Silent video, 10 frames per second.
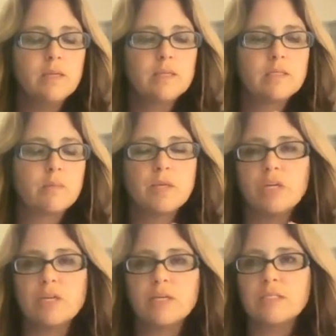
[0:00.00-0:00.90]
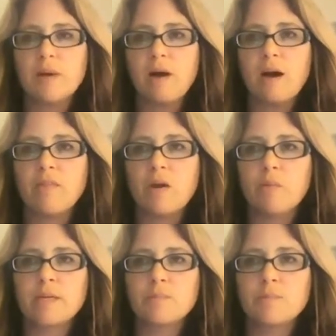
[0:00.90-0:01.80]
So I'm curious about how that
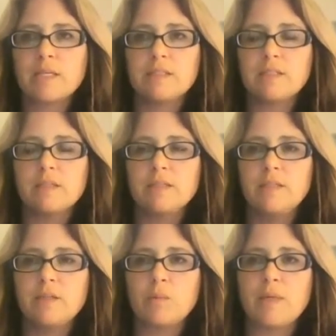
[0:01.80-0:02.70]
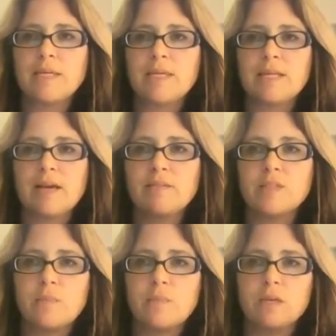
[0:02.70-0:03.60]
works because, it'd be nice to have
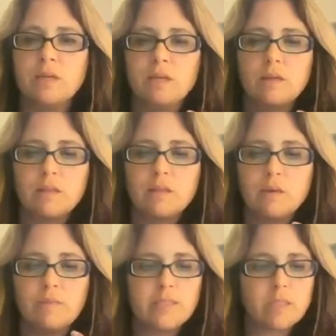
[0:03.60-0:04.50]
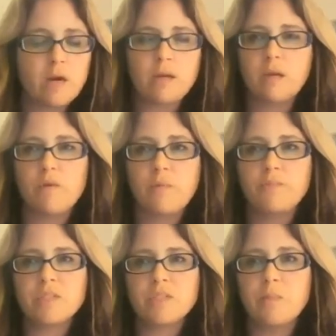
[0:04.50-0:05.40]
something that we've been talking for
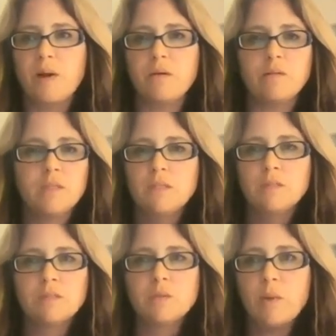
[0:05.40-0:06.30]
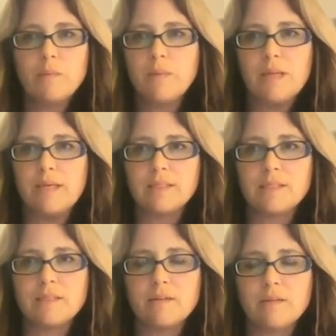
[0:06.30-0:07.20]
just about 20
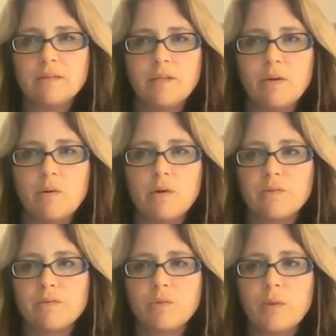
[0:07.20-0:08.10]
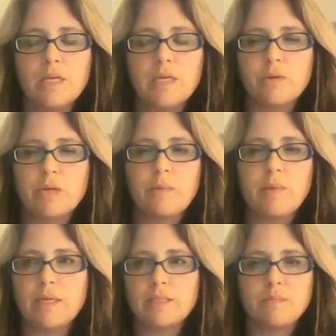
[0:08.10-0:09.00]
minutes, or 20 to 30
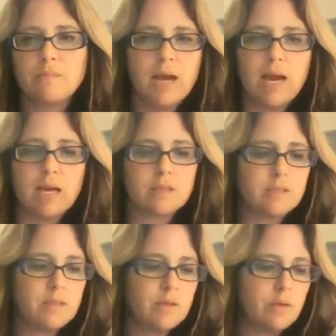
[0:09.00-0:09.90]
minutes max,